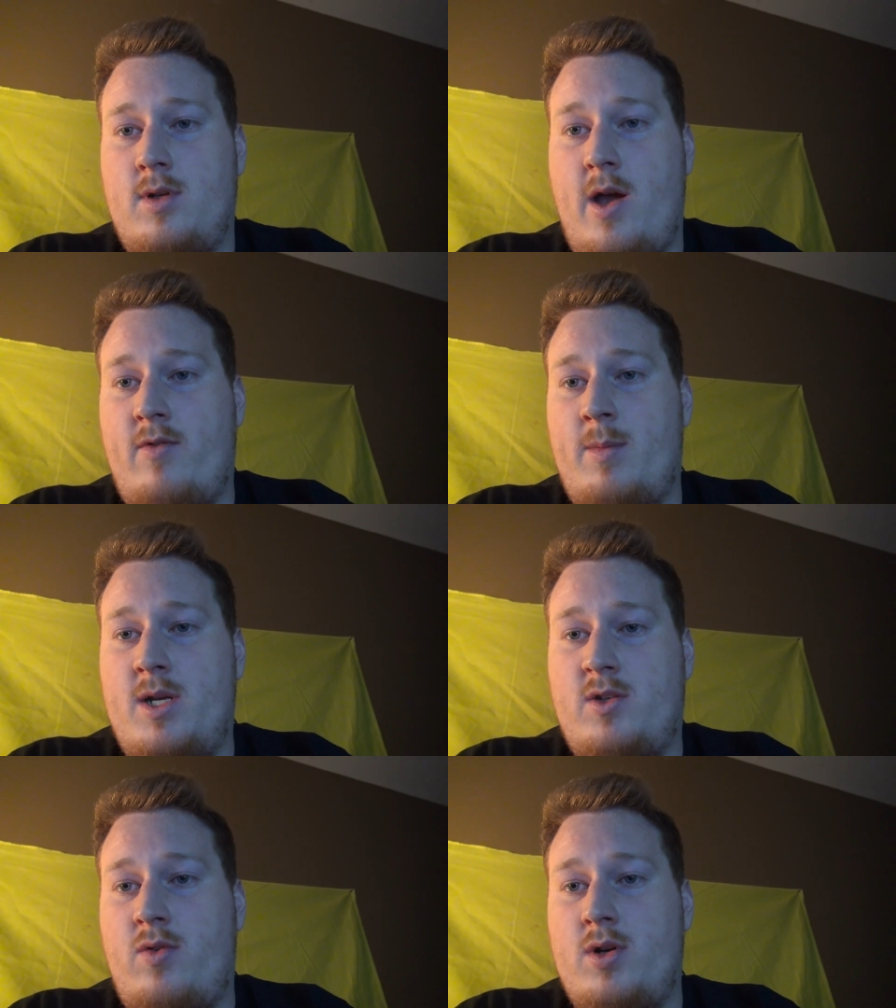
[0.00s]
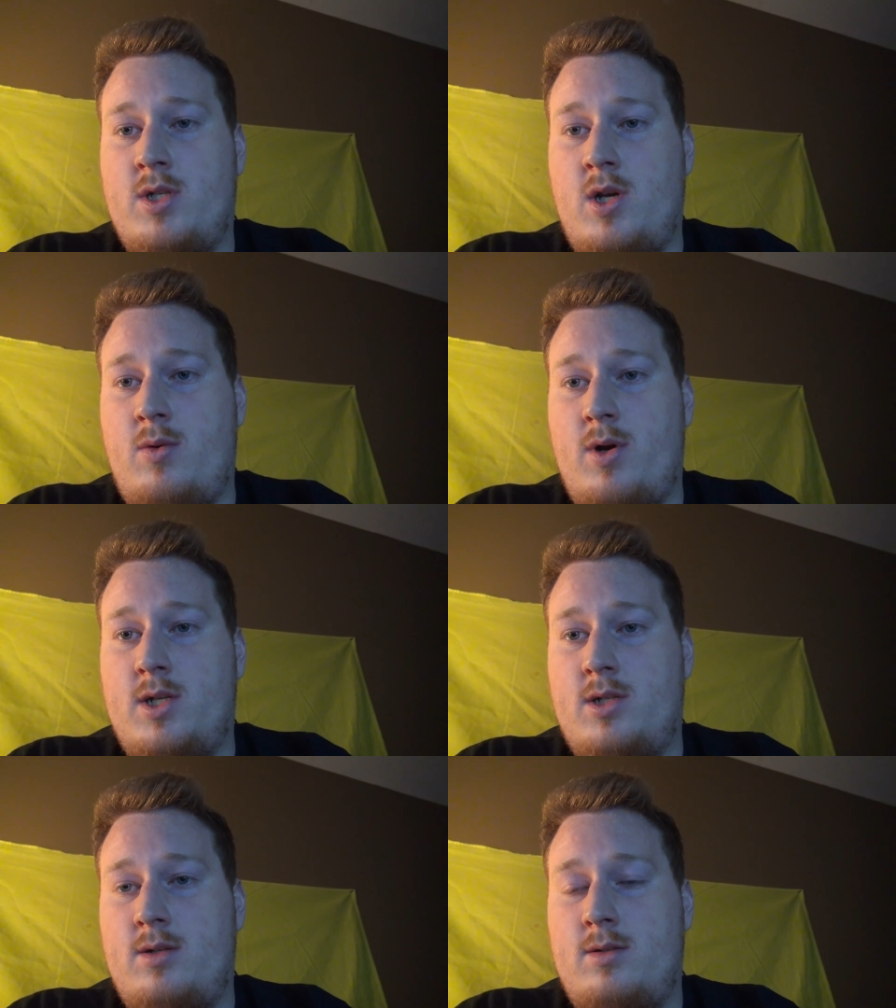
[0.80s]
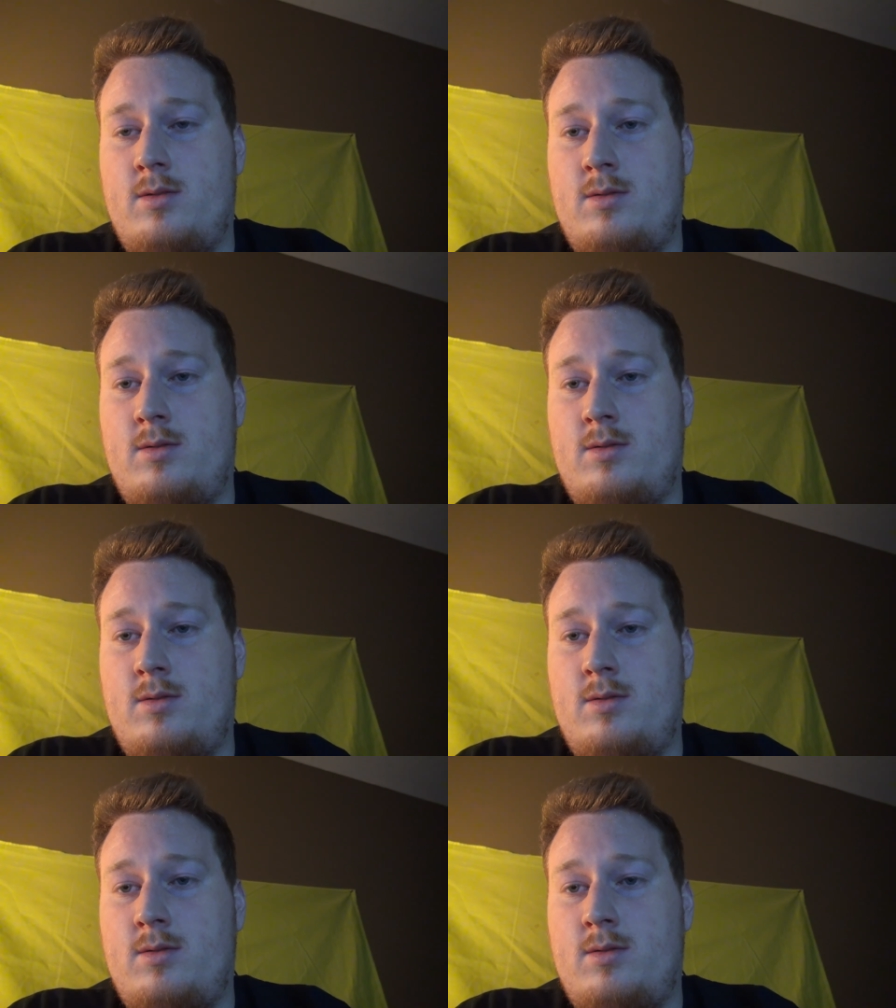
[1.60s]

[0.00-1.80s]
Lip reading: Government is force and coercion.